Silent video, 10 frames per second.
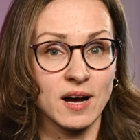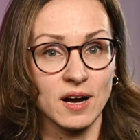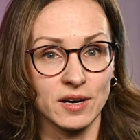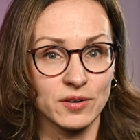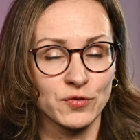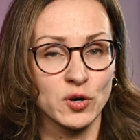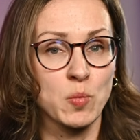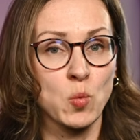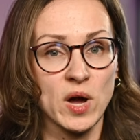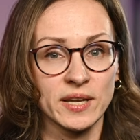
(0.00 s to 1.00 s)
are from
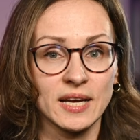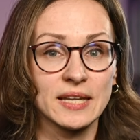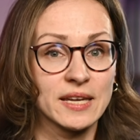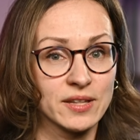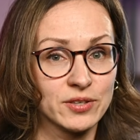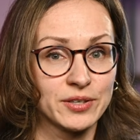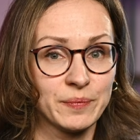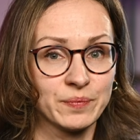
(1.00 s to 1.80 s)
one another.